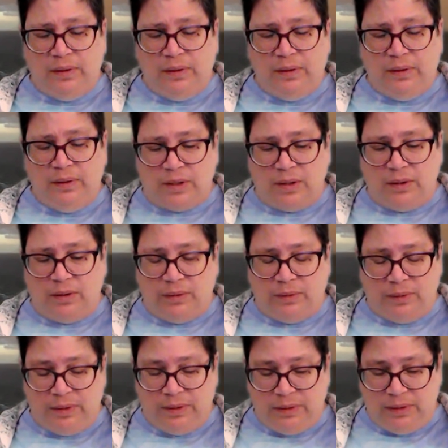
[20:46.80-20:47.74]

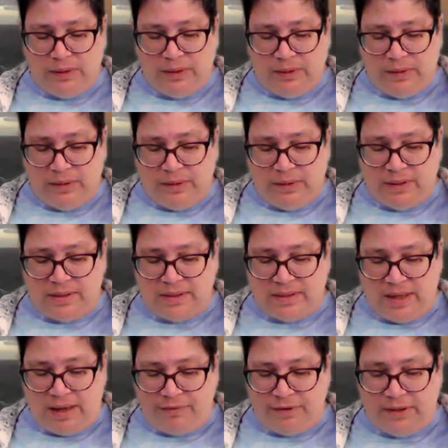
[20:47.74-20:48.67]
So the
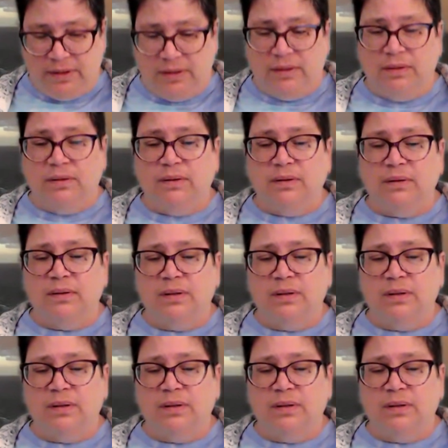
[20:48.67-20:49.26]
seven,